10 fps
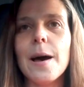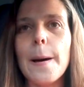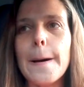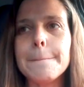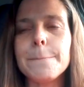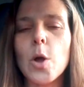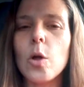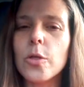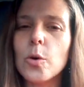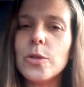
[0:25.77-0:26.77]
Um,
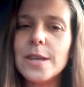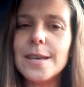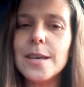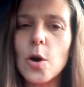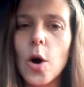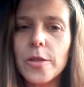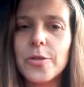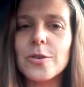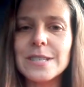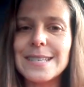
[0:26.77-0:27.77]
although the
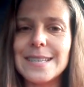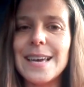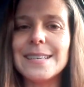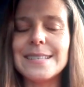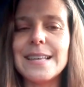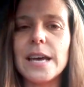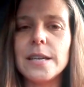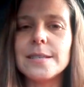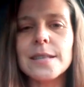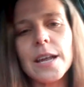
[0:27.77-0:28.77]
author says that
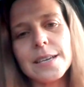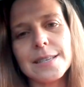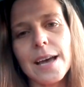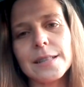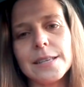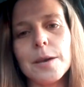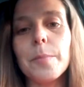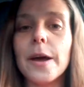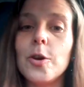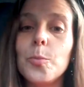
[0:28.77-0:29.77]
it's not exactly a
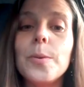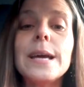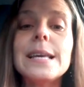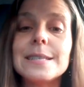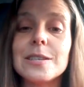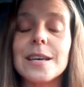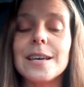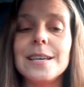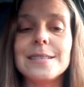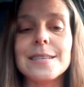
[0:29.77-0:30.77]
biopic, it's
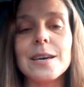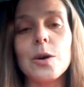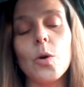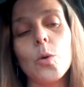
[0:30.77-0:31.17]
a it's a,